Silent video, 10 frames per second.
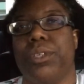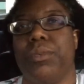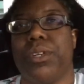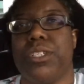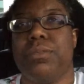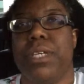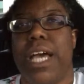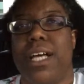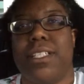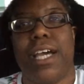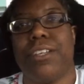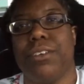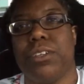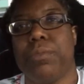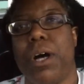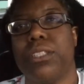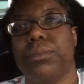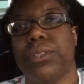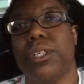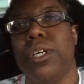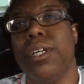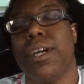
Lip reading: You want it to be as accurate as possible,